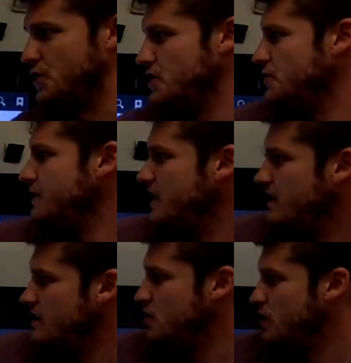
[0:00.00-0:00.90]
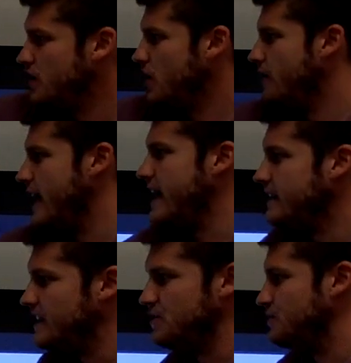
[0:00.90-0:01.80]
you. You can go ahead
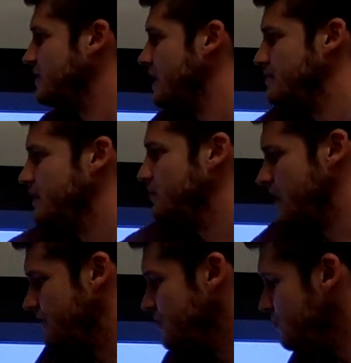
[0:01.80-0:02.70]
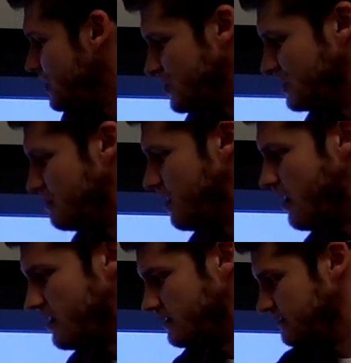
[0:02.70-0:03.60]
and you will type in whatever you wish in the
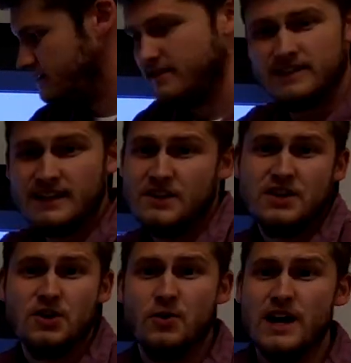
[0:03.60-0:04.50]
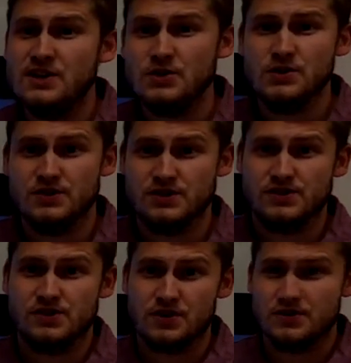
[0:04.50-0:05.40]
bar, and then you can go ahead and you can just
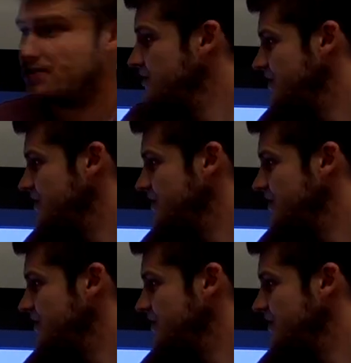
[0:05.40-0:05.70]
search.